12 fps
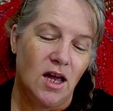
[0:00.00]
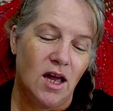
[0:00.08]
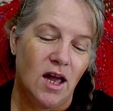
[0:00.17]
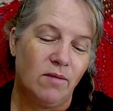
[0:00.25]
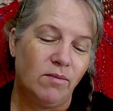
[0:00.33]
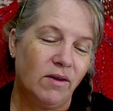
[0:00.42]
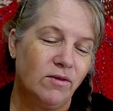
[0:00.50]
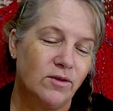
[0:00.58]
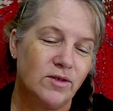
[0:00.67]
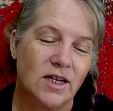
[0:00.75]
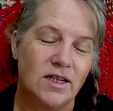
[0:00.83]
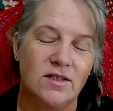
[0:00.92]
And my phone
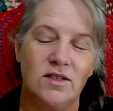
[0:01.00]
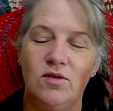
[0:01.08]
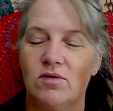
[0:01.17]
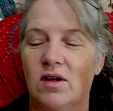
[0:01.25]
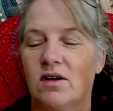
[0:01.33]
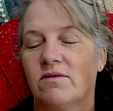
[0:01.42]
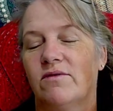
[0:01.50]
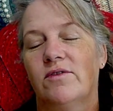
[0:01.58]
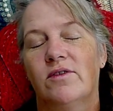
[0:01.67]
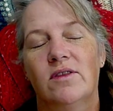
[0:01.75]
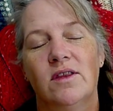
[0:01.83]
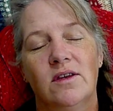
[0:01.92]
takes so long
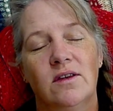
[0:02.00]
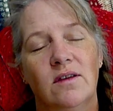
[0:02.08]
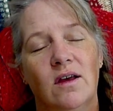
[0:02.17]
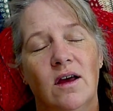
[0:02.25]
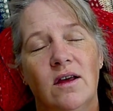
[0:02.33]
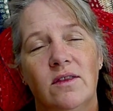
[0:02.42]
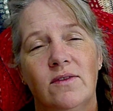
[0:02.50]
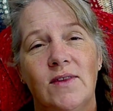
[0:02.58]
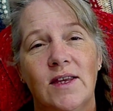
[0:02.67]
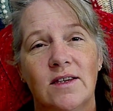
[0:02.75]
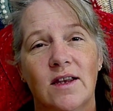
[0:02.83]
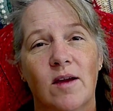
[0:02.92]
for the
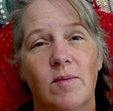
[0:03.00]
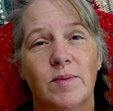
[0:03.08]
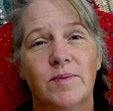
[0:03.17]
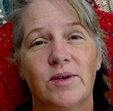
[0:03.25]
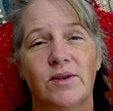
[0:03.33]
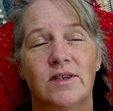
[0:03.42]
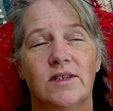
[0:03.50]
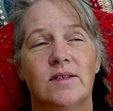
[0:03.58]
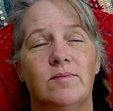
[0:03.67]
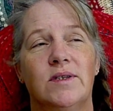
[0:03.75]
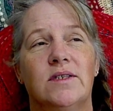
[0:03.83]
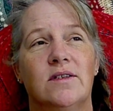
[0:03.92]
thing to come up so you can
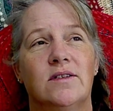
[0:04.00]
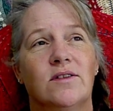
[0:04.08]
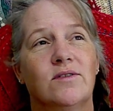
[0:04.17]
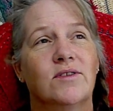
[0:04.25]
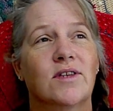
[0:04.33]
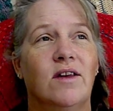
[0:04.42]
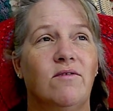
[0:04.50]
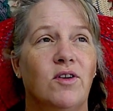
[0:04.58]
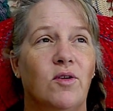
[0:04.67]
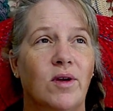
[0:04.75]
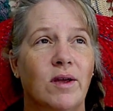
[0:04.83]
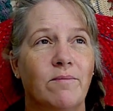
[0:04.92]
dismiss it. So it's kind
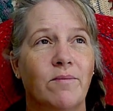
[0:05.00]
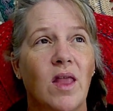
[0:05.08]
of annoying.